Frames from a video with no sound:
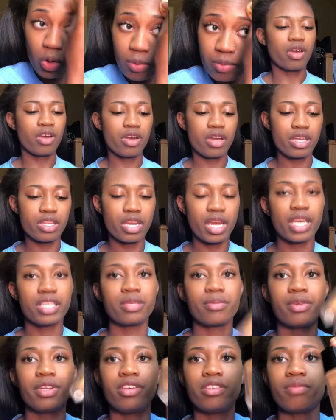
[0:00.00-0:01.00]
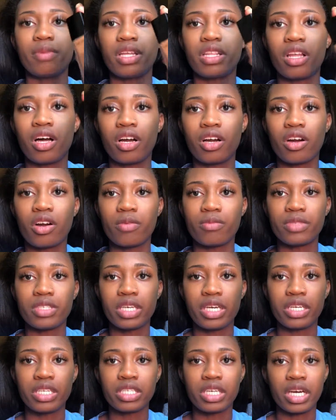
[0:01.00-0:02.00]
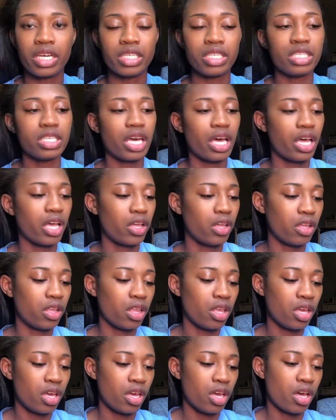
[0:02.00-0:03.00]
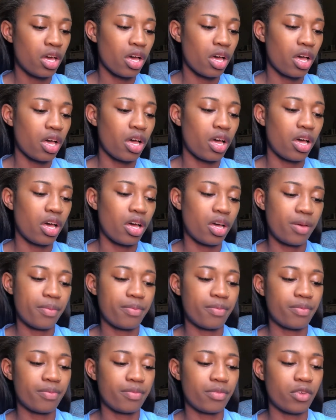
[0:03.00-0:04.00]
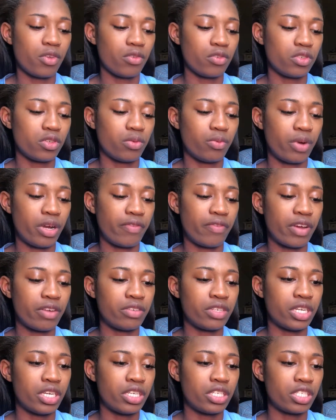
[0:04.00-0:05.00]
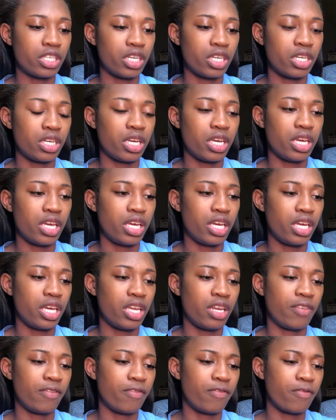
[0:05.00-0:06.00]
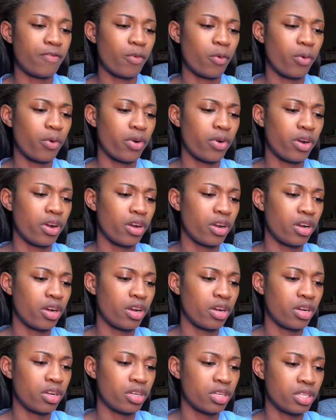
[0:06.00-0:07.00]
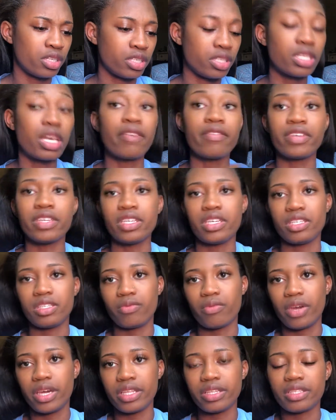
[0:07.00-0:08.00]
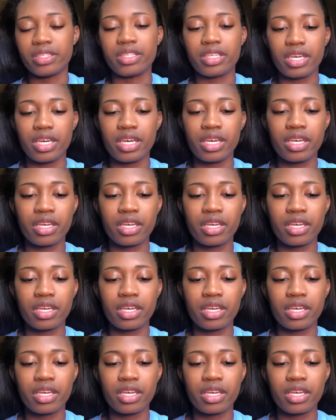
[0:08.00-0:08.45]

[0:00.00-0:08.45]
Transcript: Alright, next I'm going to use my Lancome Teint Idel Ultra Wear Foundation in 470 Suede C.